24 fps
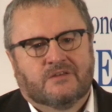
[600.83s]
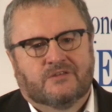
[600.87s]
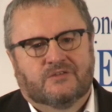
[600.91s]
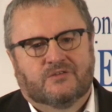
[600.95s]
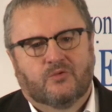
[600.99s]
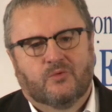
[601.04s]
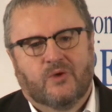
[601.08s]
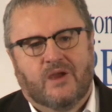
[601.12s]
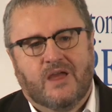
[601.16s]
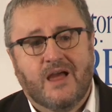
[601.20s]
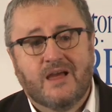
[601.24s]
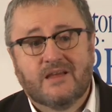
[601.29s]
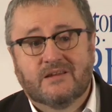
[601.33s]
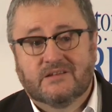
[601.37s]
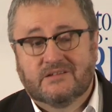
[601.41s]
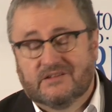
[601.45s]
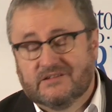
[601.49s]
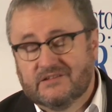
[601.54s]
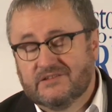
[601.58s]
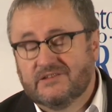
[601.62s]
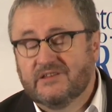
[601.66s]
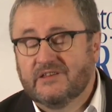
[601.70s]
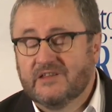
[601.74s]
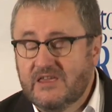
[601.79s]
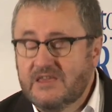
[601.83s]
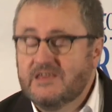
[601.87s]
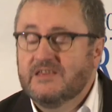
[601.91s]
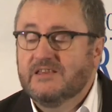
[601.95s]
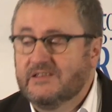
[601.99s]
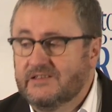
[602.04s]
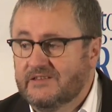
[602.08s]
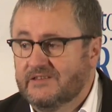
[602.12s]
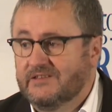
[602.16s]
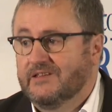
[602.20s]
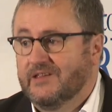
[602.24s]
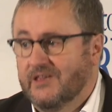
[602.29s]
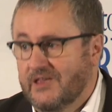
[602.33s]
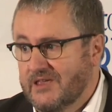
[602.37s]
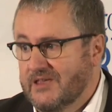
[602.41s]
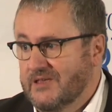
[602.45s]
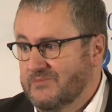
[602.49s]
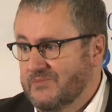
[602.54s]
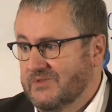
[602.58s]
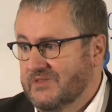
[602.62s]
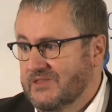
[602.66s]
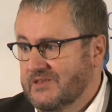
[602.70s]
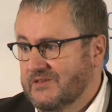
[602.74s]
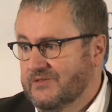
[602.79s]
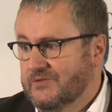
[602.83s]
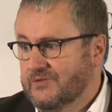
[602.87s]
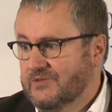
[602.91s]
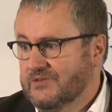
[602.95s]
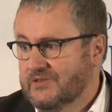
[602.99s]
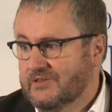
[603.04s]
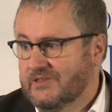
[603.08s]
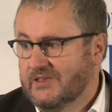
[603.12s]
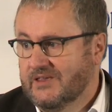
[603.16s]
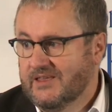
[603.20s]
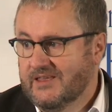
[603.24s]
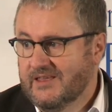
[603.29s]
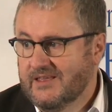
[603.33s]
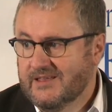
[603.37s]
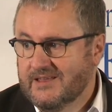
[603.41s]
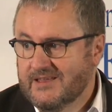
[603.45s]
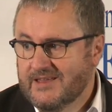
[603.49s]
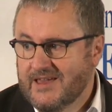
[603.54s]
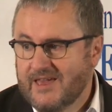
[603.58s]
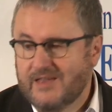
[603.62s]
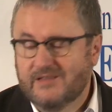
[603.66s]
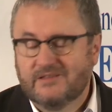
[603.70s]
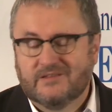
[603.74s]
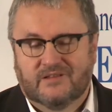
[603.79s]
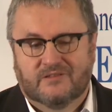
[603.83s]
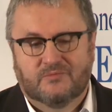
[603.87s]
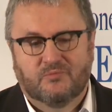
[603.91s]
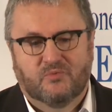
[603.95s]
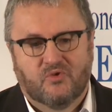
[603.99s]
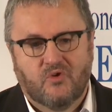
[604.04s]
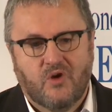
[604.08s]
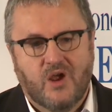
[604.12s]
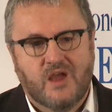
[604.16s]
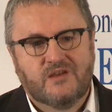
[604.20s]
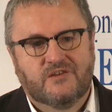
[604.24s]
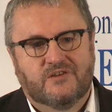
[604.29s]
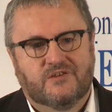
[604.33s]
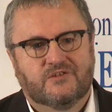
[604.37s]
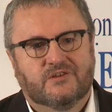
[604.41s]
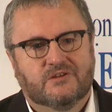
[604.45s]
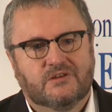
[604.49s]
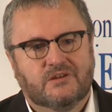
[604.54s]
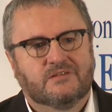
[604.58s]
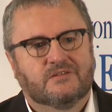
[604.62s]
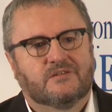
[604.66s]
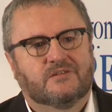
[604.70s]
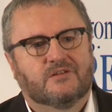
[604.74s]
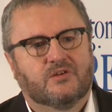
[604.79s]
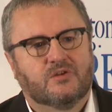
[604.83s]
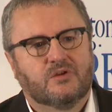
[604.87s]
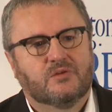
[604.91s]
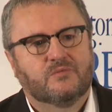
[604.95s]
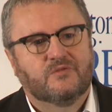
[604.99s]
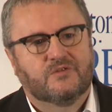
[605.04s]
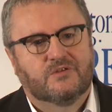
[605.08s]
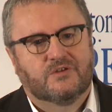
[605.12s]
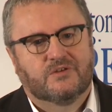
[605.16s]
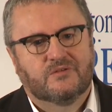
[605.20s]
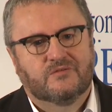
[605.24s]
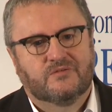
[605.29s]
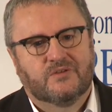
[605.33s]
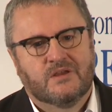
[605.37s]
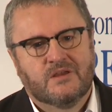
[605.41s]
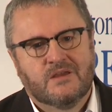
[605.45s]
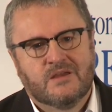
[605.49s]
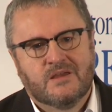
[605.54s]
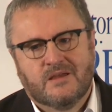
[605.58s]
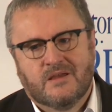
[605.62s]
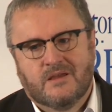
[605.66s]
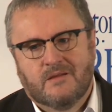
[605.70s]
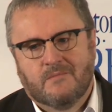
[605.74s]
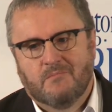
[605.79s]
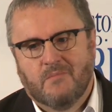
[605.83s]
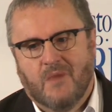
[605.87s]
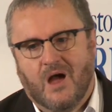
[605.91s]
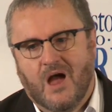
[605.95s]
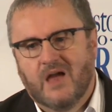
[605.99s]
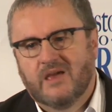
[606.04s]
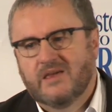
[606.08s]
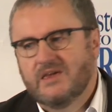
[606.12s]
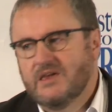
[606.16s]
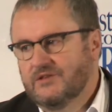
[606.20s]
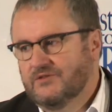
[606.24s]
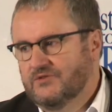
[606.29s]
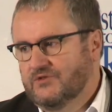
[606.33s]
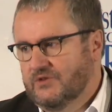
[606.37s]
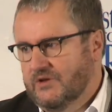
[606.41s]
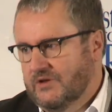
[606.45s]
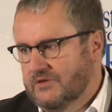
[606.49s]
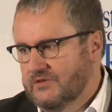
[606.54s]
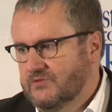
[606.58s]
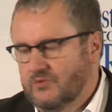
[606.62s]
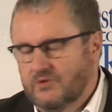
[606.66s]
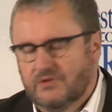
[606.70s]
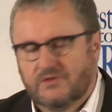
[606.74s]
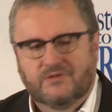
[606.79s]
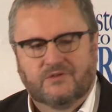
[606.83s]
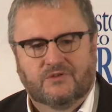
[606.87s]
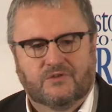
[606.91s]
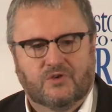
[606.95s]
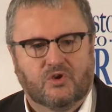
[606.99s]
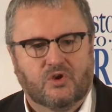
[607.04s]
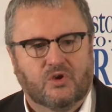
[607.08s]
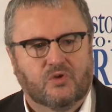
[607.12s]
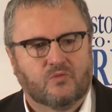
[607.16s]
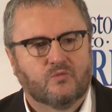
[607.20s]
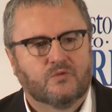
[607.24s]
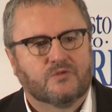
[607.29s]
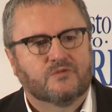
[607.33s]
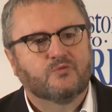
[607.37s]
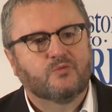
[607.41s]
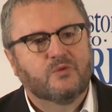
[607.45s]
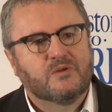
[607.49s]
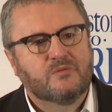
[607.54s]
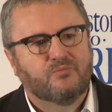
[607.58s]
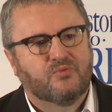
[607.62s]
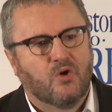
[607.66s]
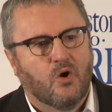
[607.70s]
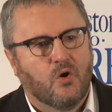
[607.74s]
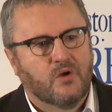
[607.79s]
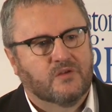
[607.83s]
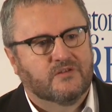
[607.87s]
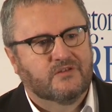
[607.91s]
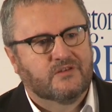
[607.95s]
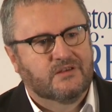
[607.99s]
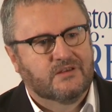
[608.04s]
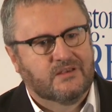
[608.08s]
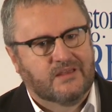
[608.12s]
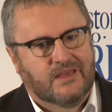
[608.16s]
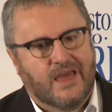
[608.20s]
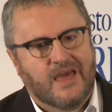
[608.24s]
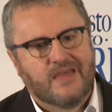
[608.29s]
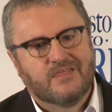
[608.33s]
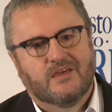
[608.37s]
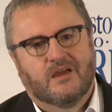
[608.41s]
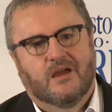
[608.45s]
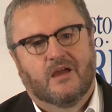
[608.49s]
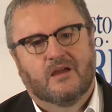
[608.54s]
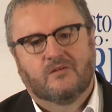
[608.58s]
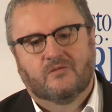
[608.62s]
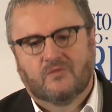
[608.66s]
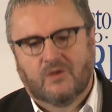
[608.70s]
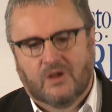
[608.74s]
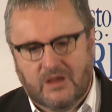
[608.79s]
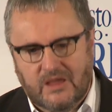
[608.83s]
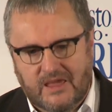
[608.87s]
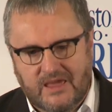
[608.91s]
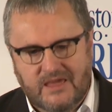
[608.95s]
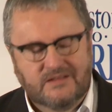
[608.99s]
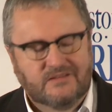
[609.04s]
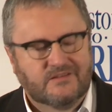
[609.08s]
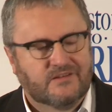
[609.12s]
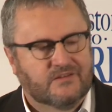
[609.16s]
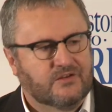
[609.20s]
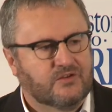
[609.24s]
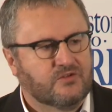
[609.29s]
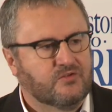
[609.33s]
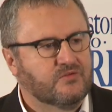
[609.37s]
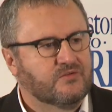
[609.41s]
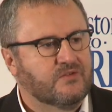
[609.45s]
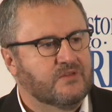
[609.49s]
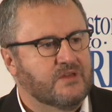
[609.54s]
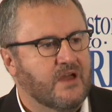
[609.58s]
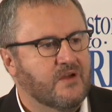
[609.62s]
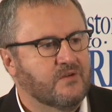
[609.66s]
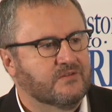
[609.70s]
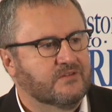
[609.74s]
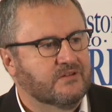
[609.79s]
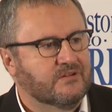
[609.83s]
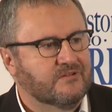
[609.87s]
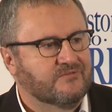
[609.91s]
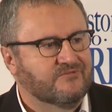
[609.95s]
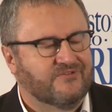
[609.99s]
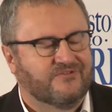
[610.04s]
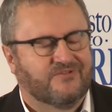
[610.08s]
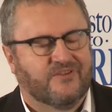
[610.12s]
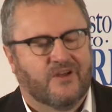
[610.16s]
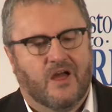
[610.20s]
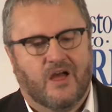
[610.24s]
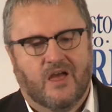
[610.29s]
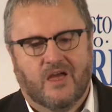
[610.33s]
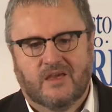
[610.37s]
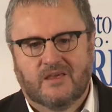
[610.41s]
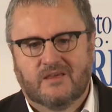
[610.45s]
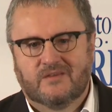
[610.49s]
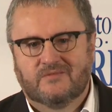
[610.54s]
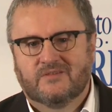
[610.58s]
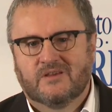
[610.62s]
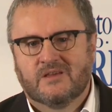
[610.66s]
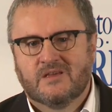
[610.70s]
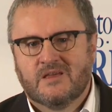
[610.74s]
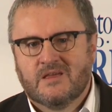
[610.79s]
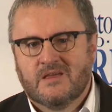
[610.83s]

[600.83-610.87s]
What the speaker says: So we had a disease team. This was the inspiration in terms of my interest with CERN, was we brought together in 2005